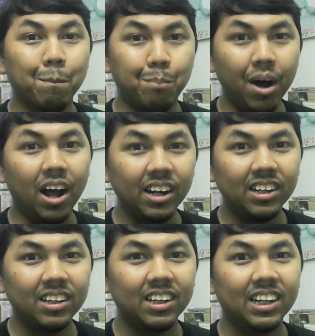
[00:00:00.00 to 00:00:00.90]
but
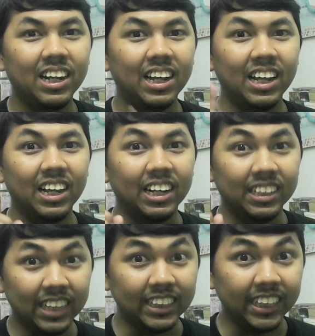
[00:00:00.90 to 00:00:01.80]

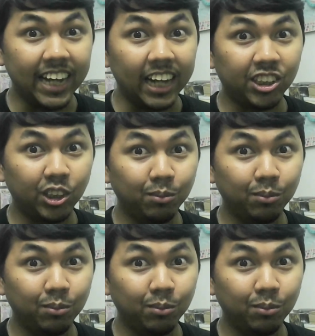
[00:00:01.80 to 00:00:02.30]
there's a catch.